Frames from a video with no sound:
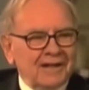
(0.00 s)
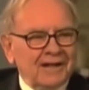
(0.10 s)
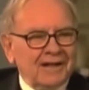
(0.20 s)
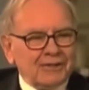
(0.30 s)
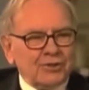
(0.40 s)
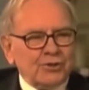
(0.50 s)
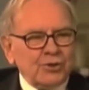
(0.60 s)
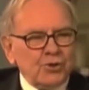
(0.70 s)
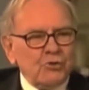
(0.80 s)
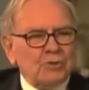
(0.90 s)
uh,
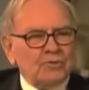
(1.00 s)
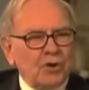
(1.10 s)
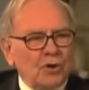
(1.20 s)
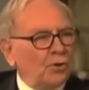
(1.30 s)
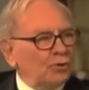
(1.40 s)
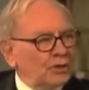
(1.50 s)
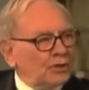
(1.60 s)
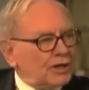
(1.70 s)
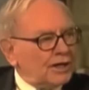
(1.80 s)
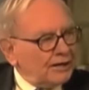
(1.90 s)
cube of gold and
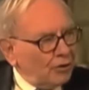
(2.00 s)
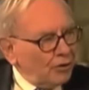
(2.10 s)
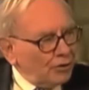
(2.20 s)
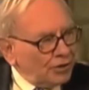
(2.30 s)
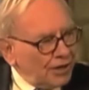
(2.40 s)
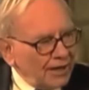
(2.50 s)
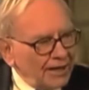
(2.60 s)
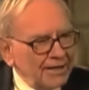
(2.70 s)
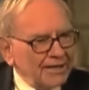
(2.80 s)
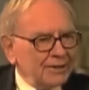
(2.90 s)
looking at it all
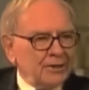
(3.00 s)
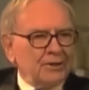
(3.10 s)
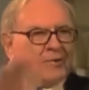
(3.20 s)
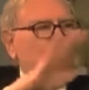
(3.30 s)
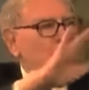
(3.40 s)
day, you know,